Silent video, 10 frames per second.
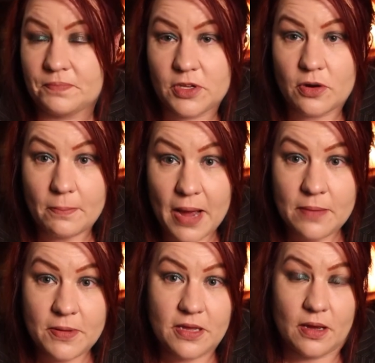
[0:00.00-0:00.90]
you know,
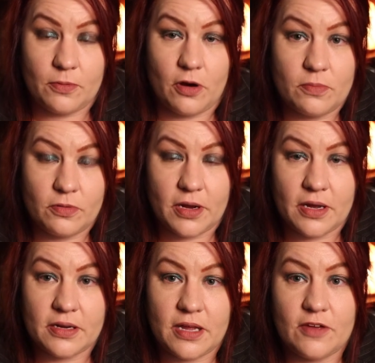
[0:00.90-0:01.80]
may be
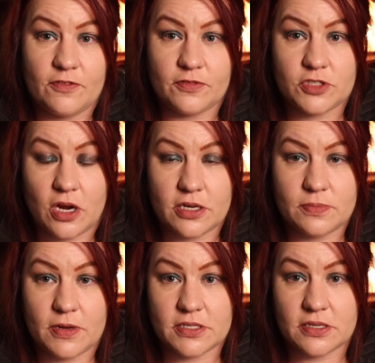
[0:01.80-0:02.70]
appropriate if Chinese
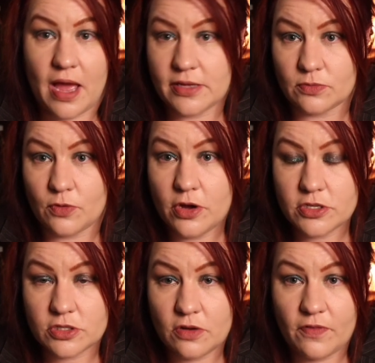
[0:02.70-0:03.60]
medicine hasn't
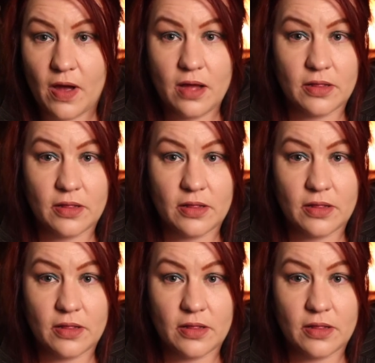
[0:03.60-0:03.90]
worked so far.